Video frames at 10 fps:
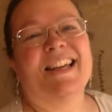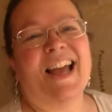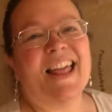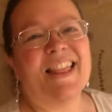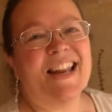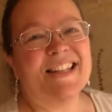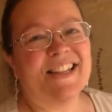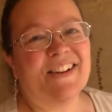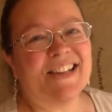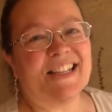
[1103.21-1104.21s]
and that is
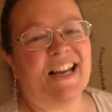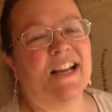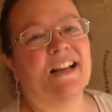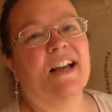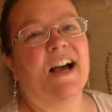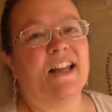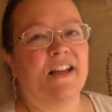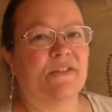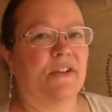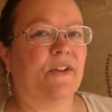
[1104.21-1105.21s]
so exciting. I
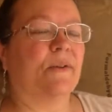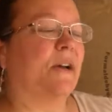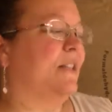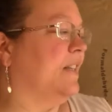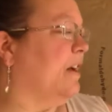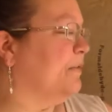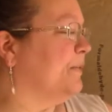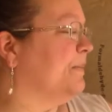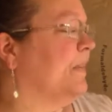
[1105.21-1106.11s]
love giving away stuff.